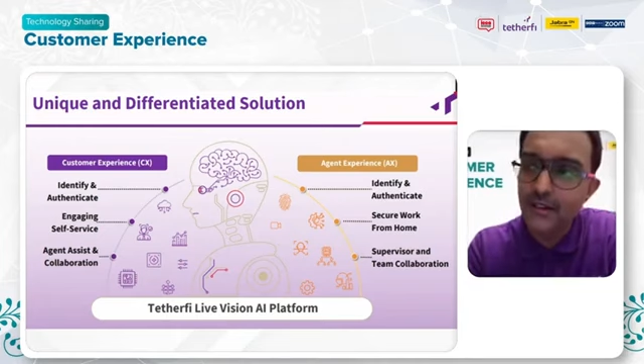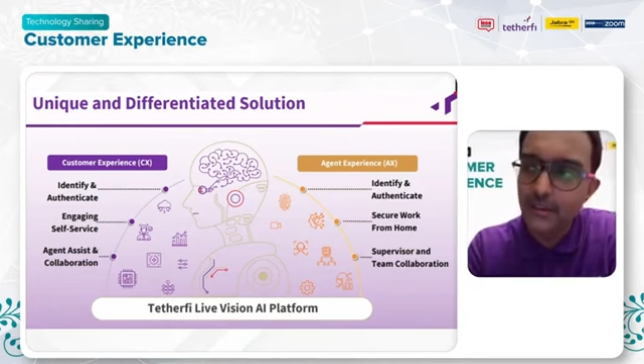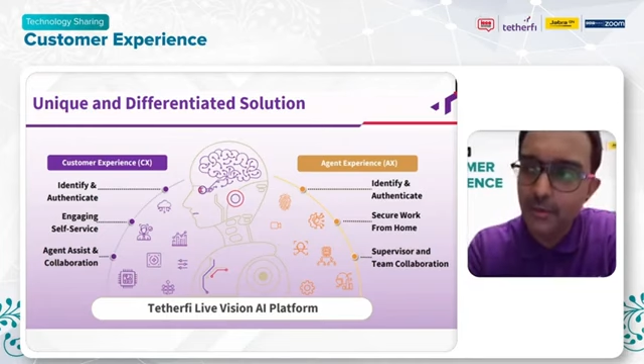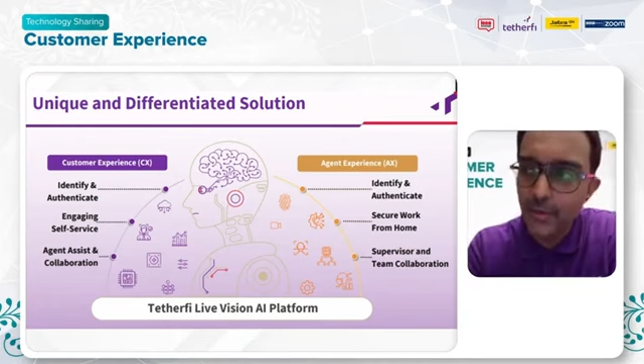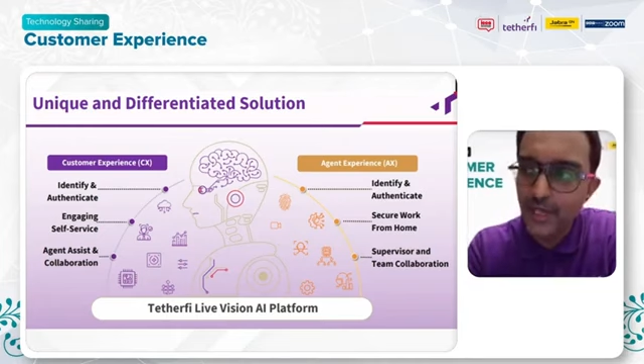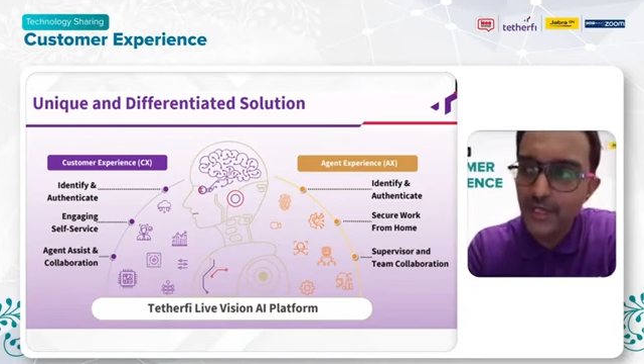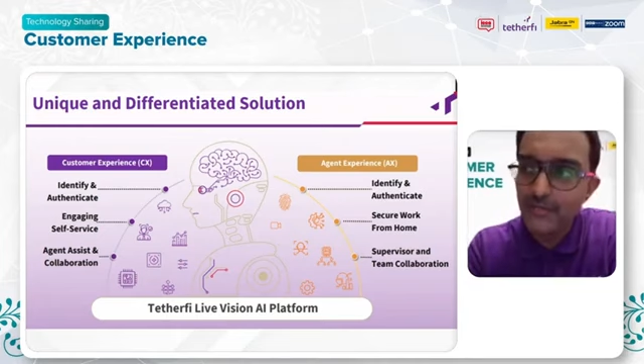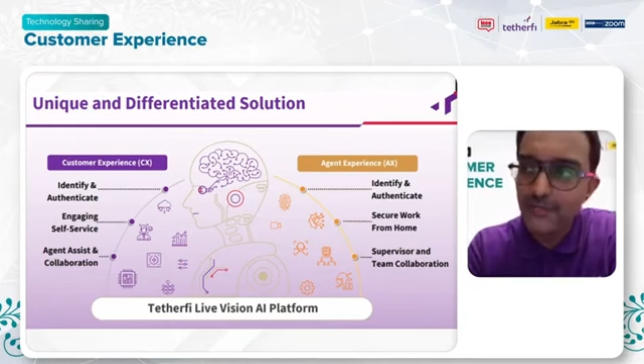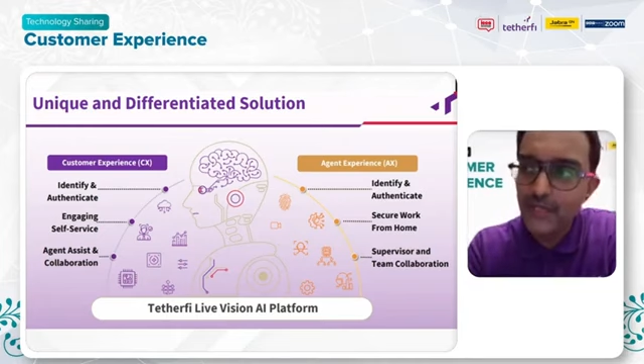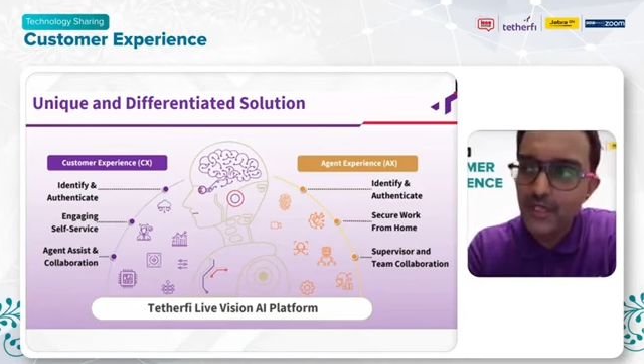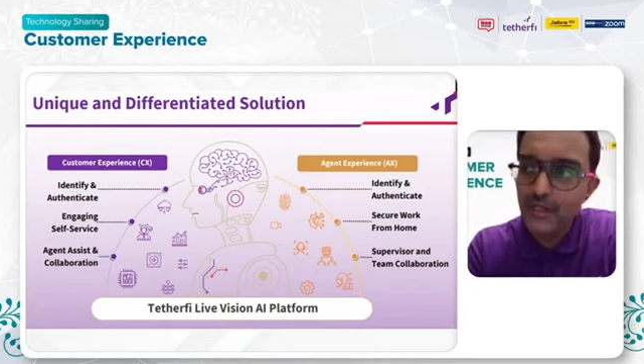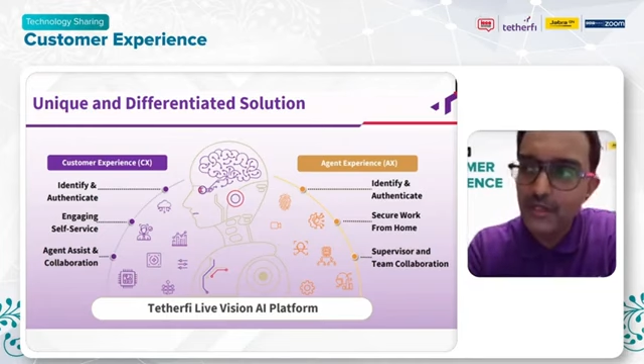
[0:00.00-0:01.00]
domain
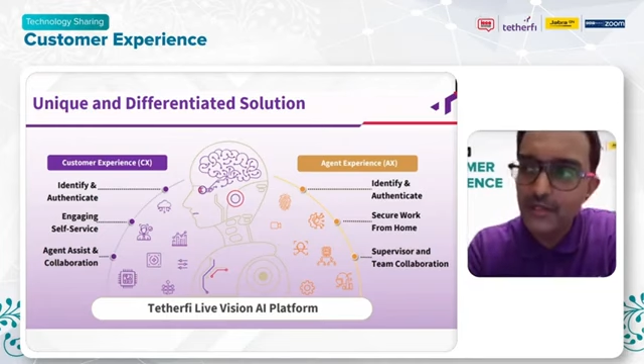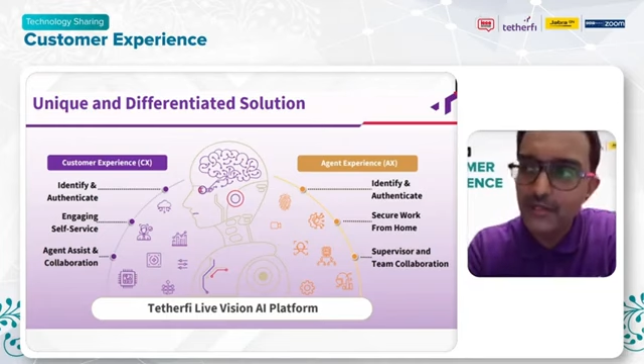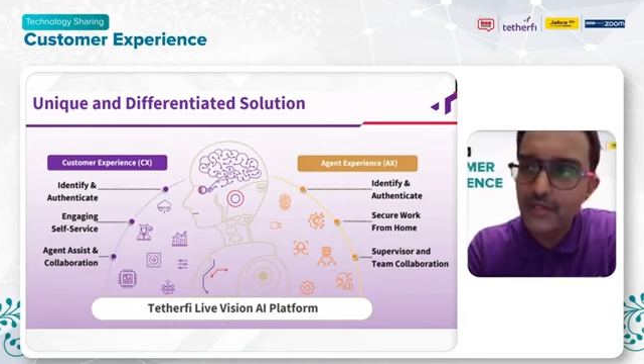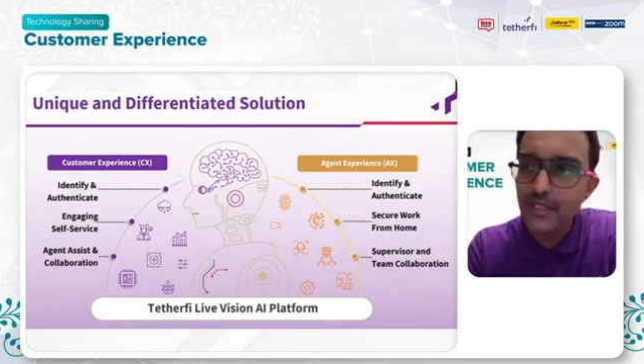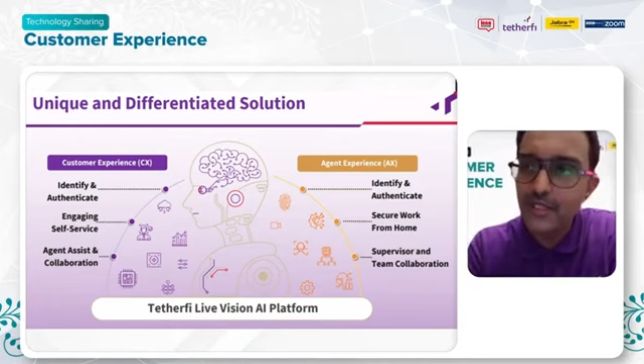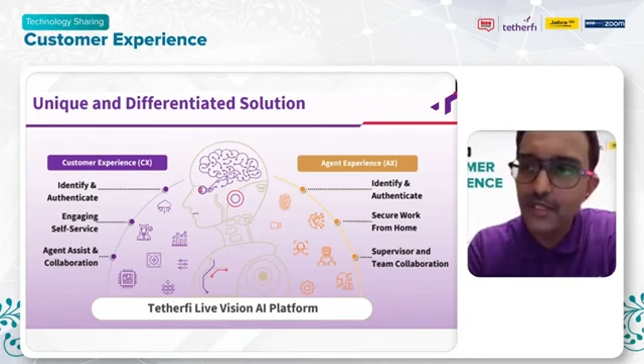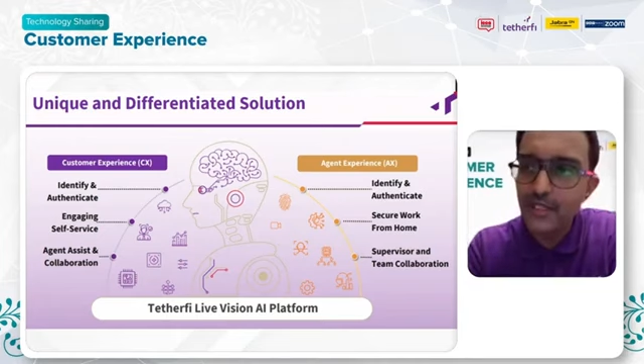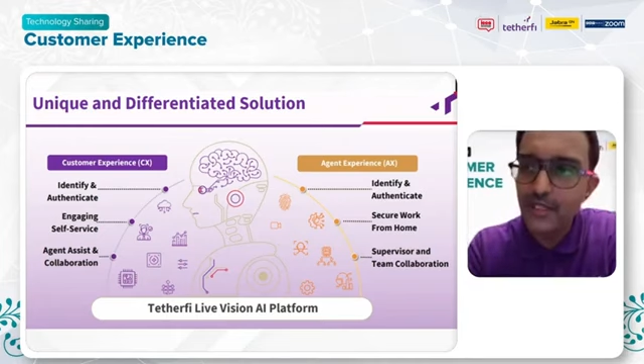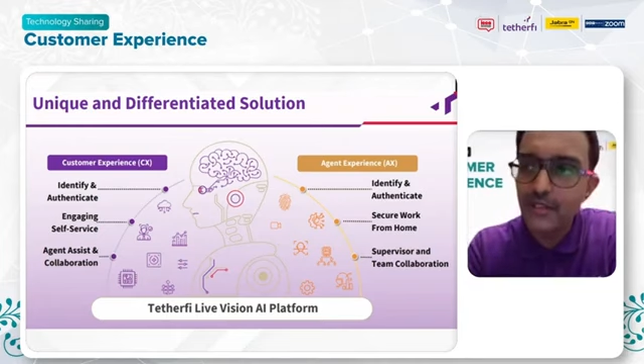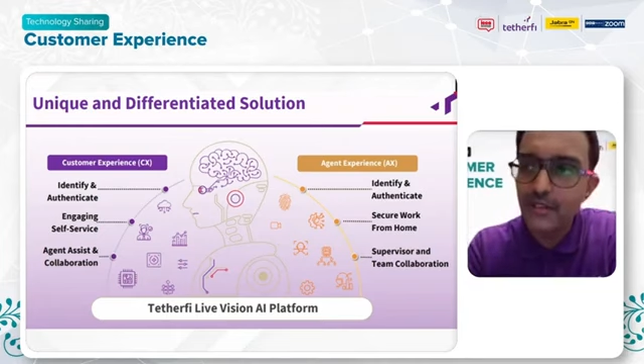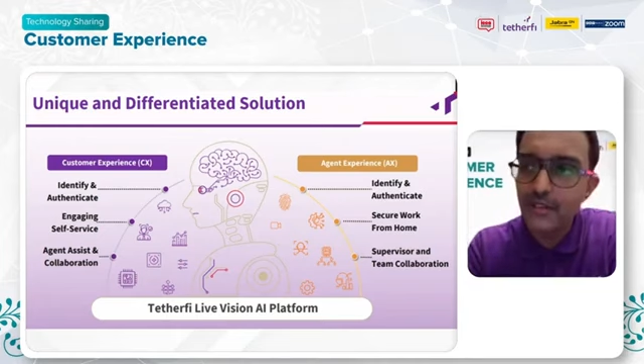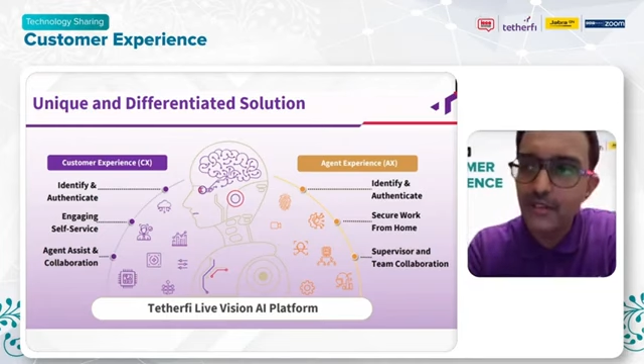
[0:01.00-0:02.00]
is
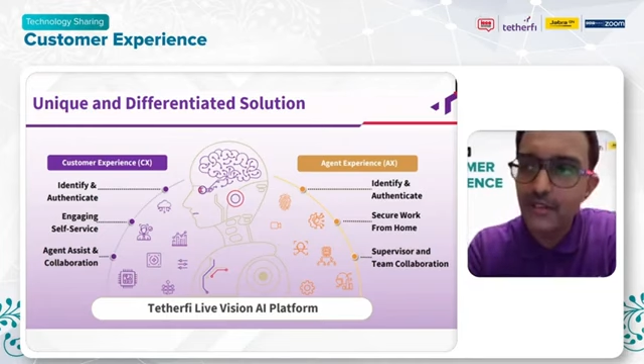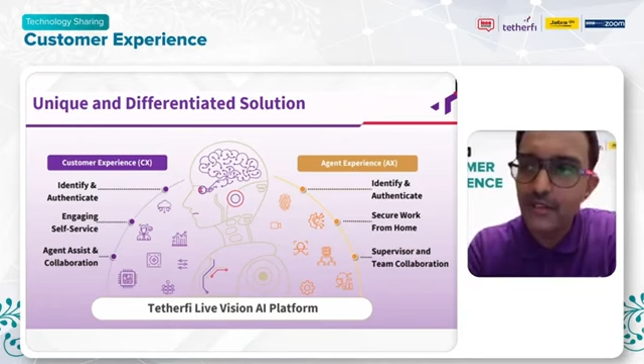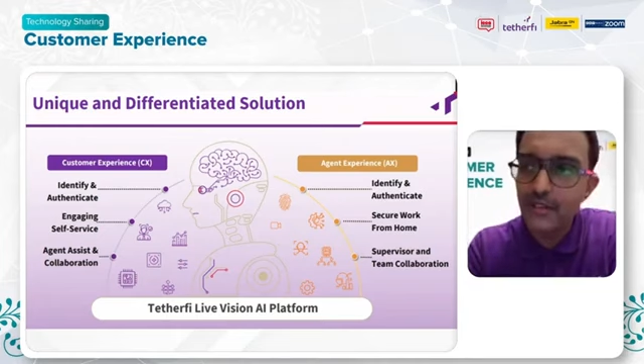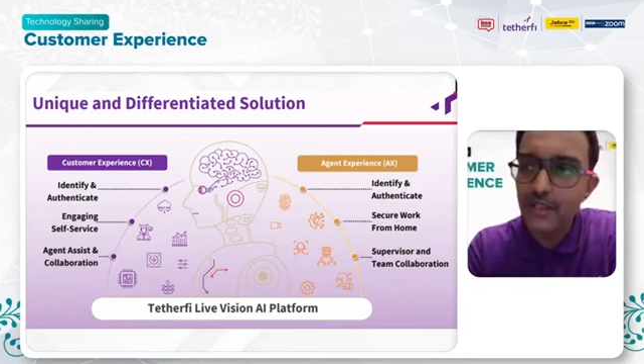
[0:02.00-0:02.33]
the uh,